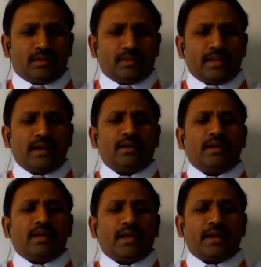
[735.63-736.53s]
Then
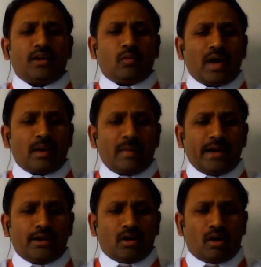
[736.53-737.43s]

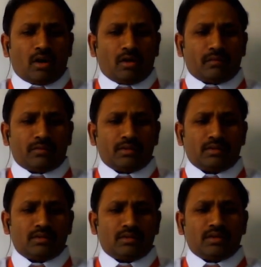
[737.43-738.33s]
requirement of
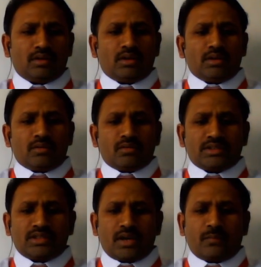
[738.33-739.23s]

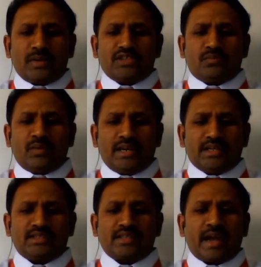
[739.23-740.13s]
surface
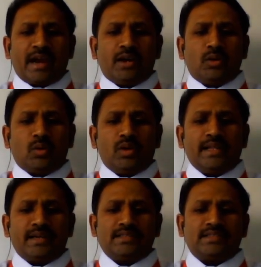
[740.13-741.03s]
finish and
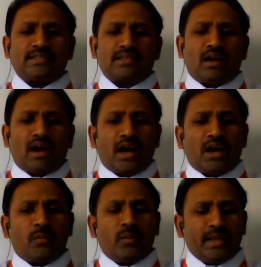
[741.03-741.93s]
tolerance
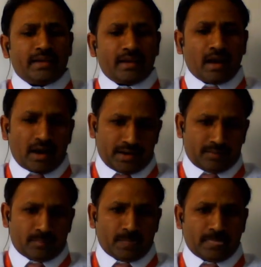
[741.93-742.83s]
are very high.
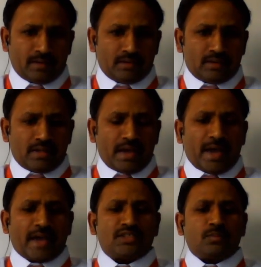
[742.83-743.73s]

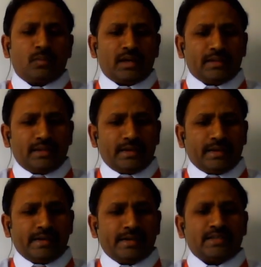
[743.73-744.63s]
As per the
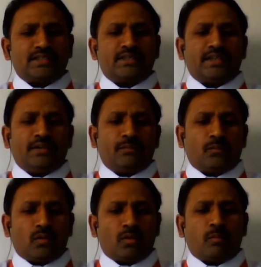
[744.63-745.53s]
industry
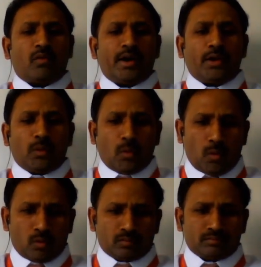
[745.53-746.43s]

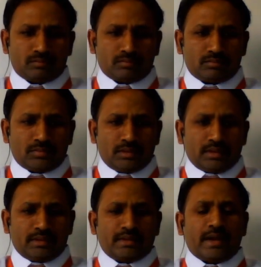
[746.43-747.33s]
4.0,
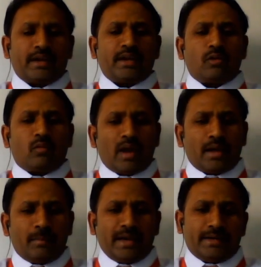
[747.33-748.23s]
that
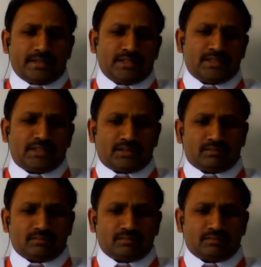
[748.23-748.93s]
requirement is